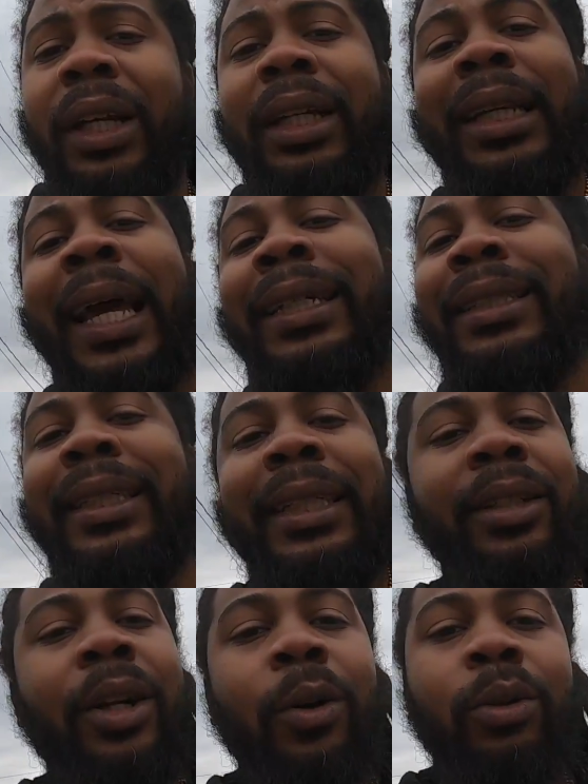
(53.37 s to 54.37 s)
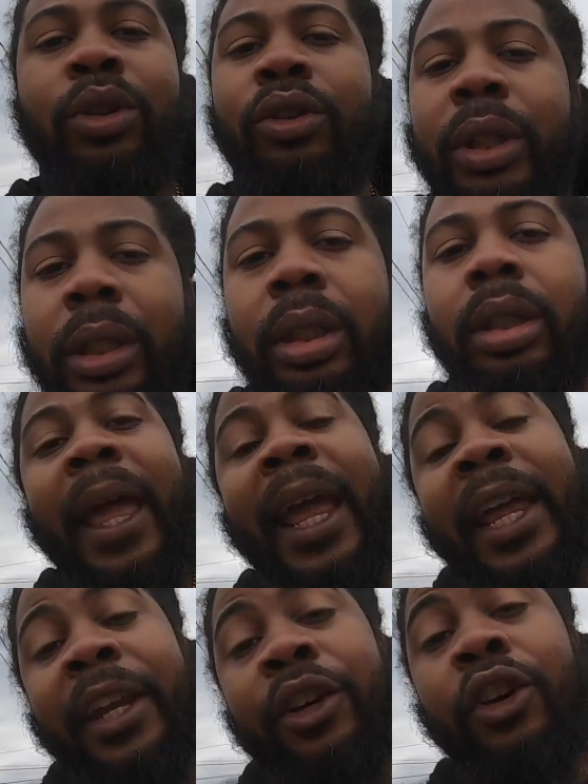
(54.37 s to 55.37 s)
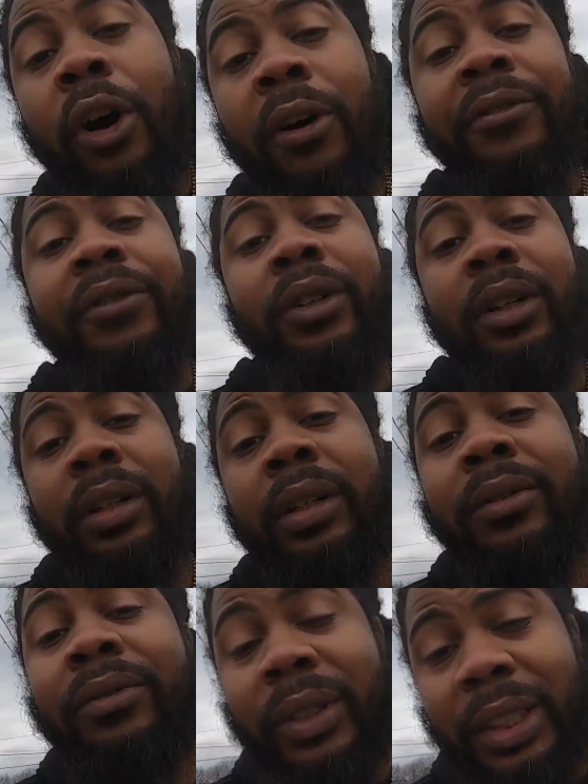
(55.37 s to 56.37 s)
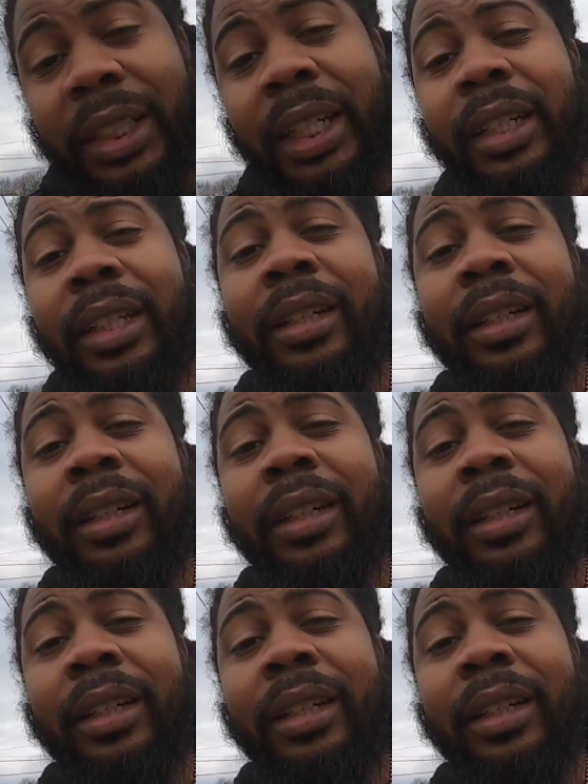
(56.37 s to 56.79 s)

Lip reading: 1903 in Norfolk, Virginia.